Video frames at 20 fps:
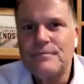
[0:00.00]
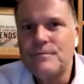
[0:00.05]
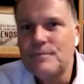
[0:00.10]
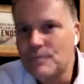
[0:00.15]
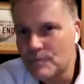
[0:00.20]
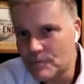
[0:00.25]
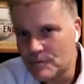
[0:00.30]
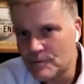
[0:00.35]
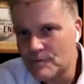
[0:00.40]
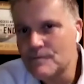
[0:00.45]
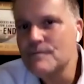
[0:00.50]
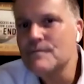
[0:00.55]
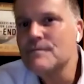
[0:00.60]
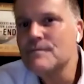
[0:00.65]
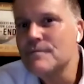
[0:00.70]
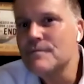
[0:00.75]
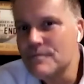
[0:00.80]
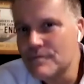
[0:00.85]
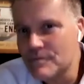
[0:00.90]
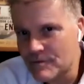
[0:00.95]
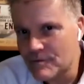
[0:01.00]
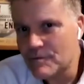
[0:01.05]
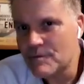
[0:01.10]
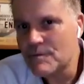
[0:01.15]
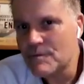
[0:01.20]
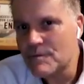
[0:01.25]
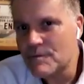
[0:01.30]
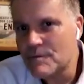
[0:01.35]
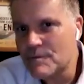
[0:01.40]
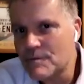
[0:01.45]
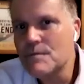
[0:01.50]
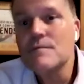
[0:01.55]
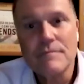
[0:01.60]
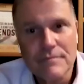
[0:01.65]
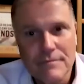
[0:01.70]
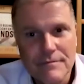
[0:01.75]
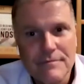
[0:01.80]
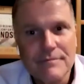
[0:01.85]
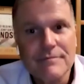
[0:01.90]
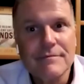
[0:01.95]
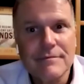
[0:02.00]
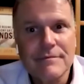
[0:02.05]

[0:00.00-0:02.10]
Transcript: curious, is that something that